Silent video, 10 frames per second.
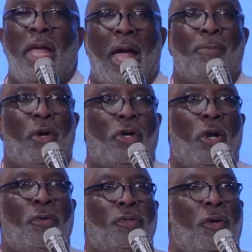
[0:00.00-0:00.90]
I'm going to
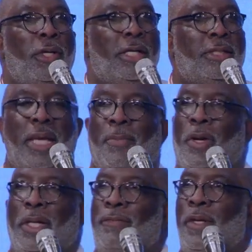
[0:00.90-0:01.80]
close on this and I'm
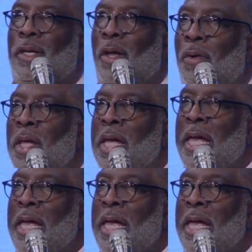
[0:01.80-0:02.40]
going to leave it alone.